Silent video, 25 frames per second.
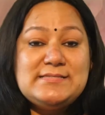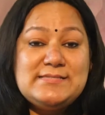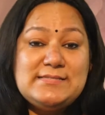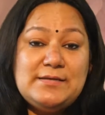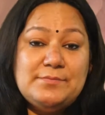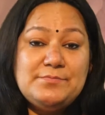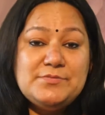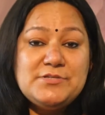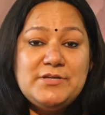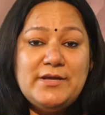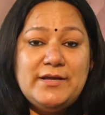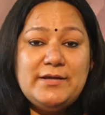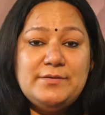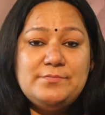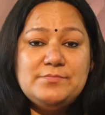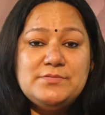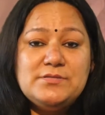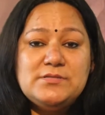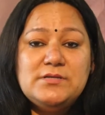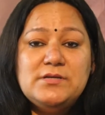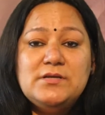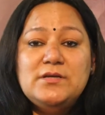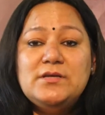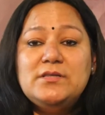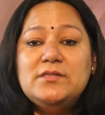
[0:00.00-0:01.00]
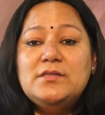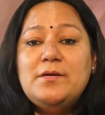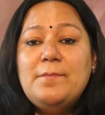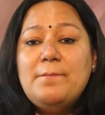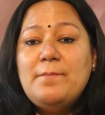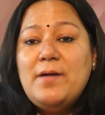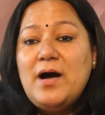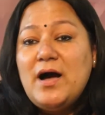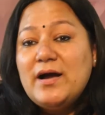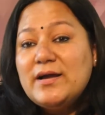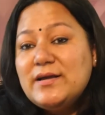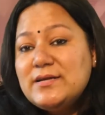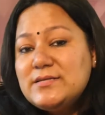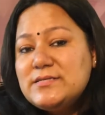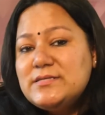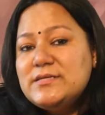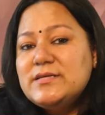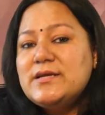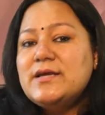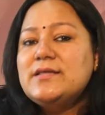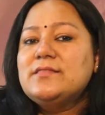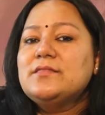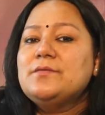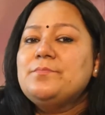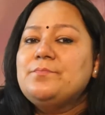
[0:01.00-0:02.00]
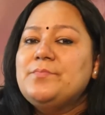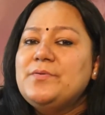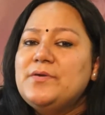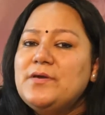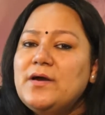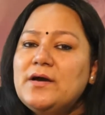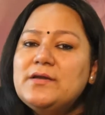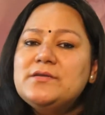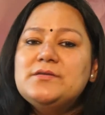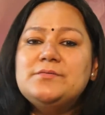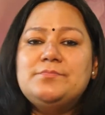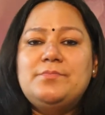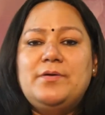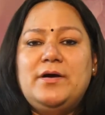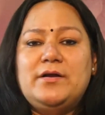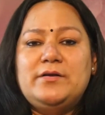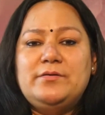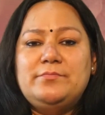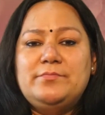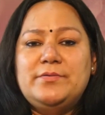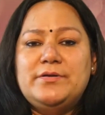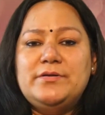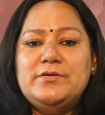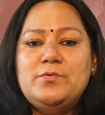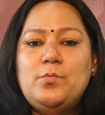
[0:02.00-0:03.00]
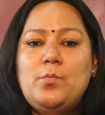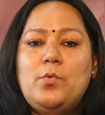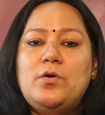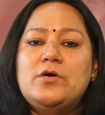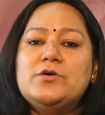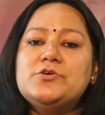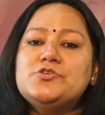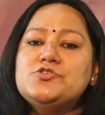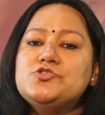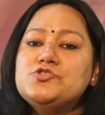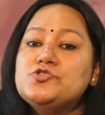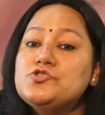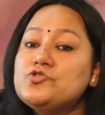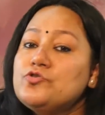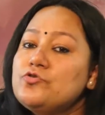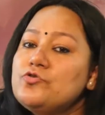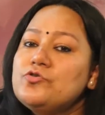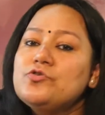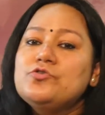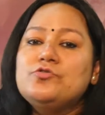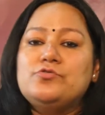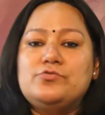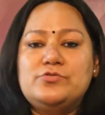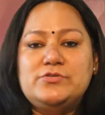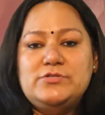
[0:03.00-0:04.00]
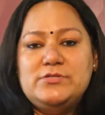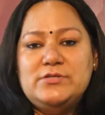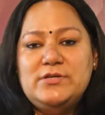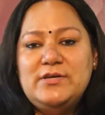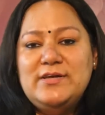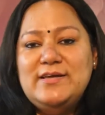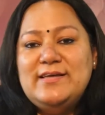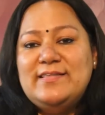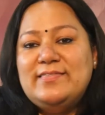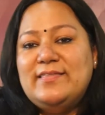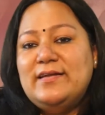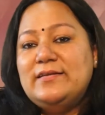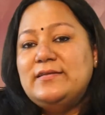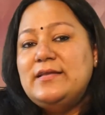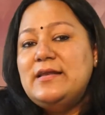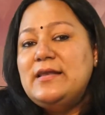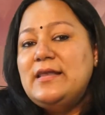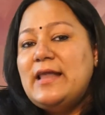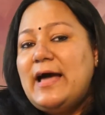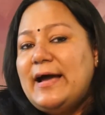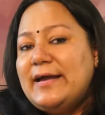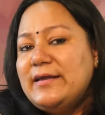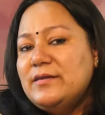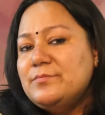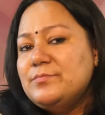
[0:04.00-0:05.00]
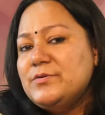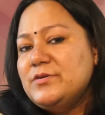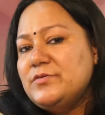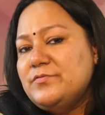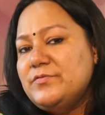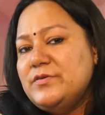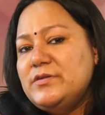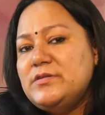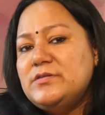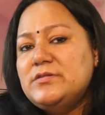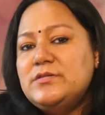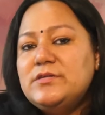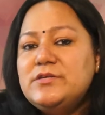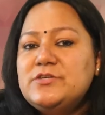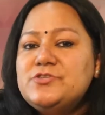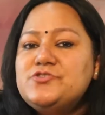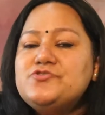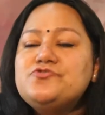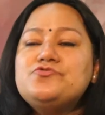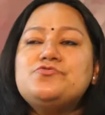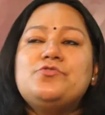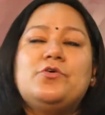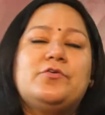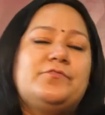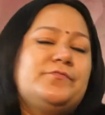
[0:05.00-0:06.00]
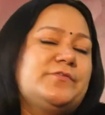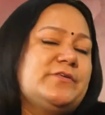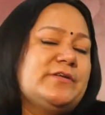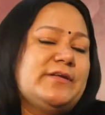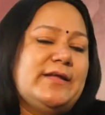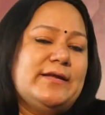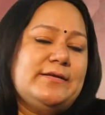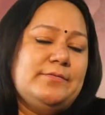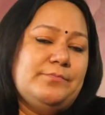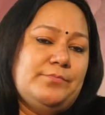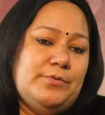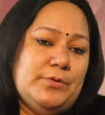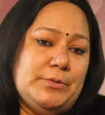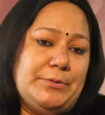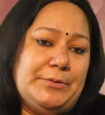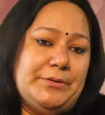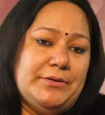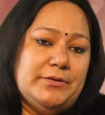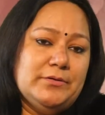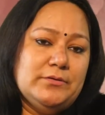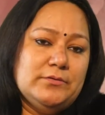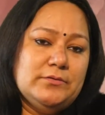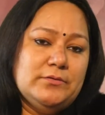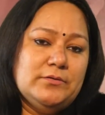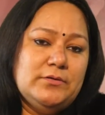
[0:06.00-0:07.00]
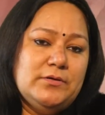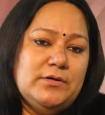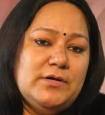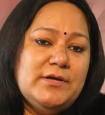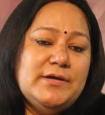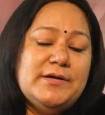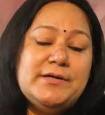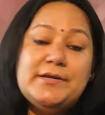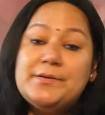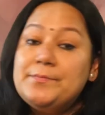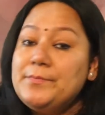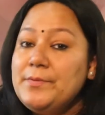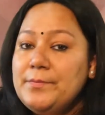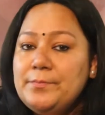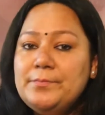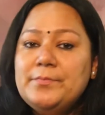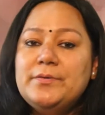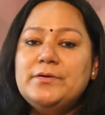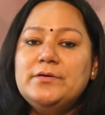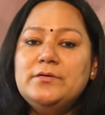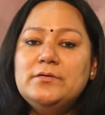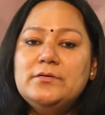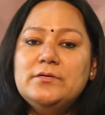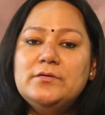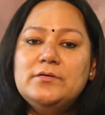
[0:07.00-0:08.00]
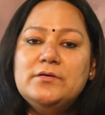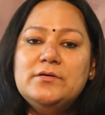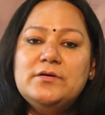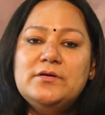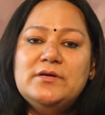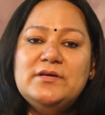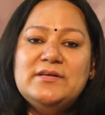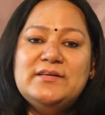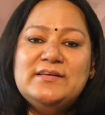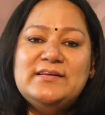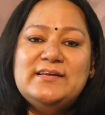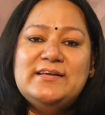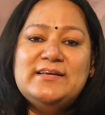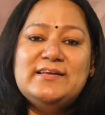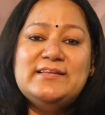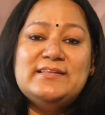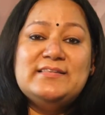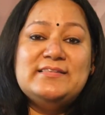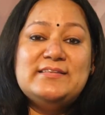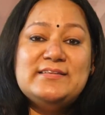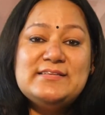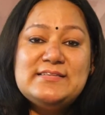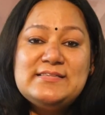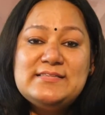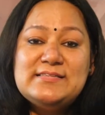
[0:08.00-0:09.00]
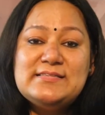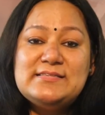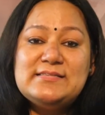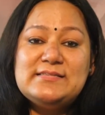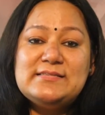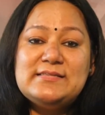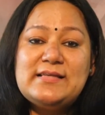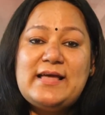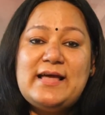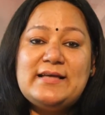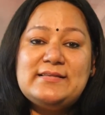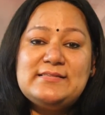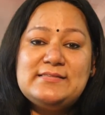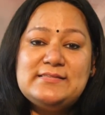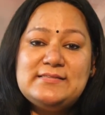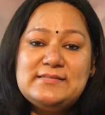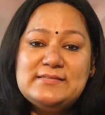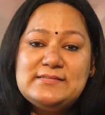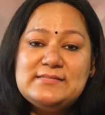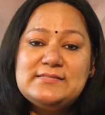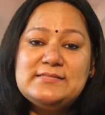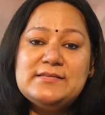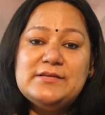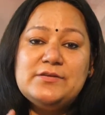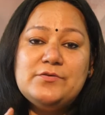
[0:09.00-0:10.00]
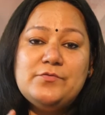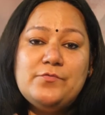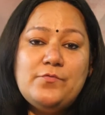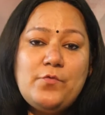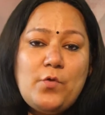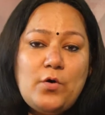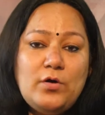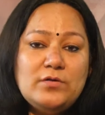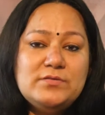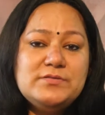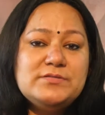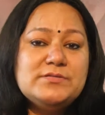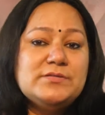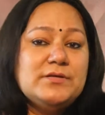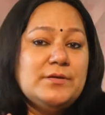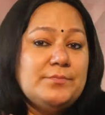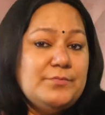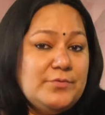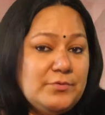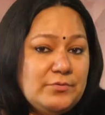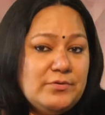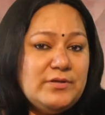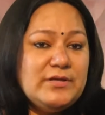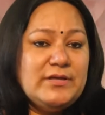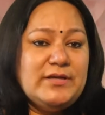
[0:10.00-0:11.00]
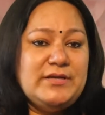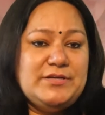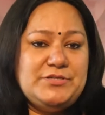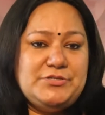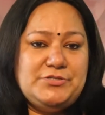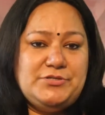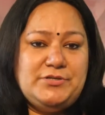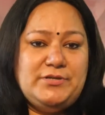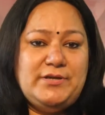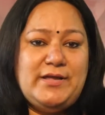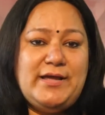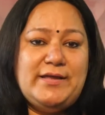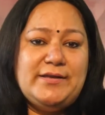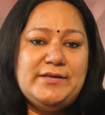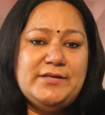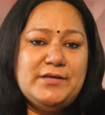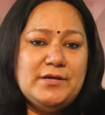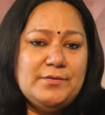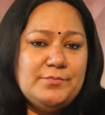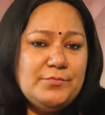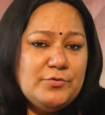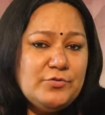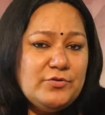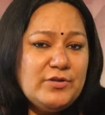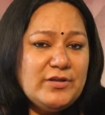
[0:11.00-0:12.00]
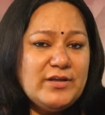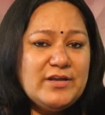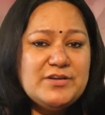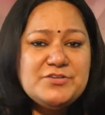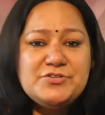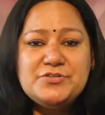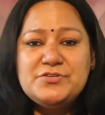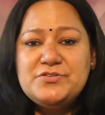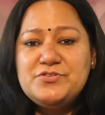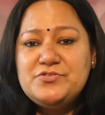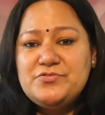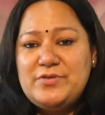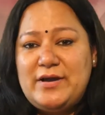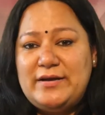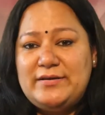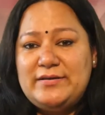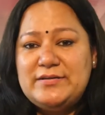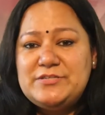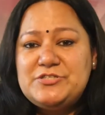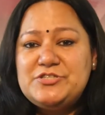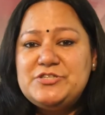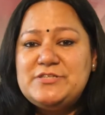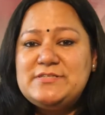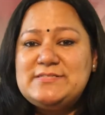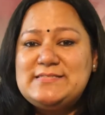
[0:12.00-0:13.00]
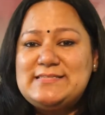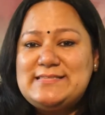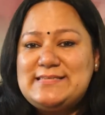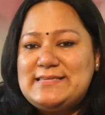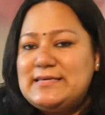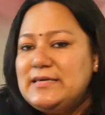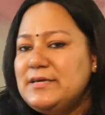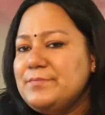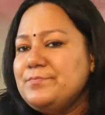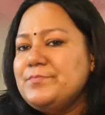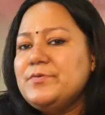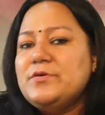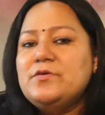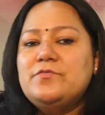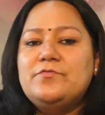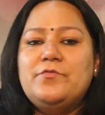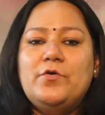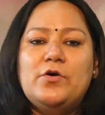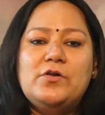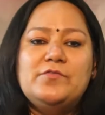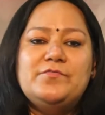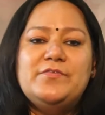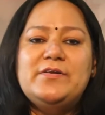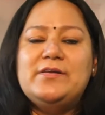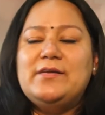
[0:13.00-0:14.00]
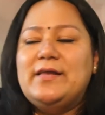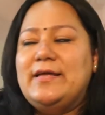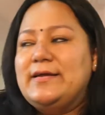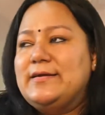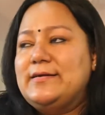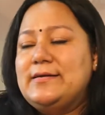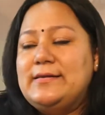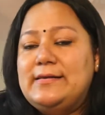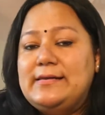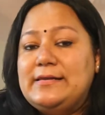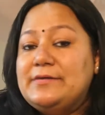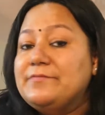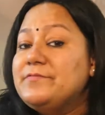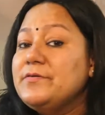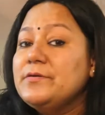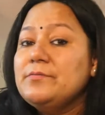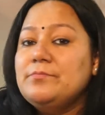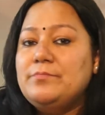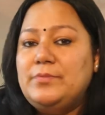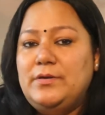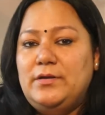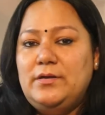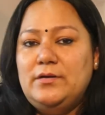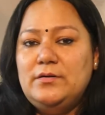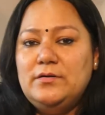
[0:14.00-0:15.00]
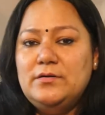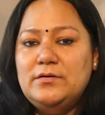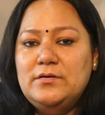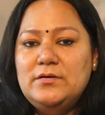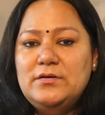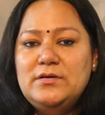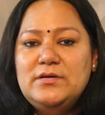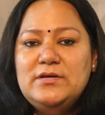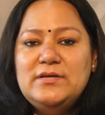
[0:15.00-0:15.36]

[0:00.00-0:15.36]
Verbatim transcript: sometimes the marketing and the PR department work so close that the line between these two often get blurred. Remember, this as this involves communication and communication strategies keep evolving like a living being.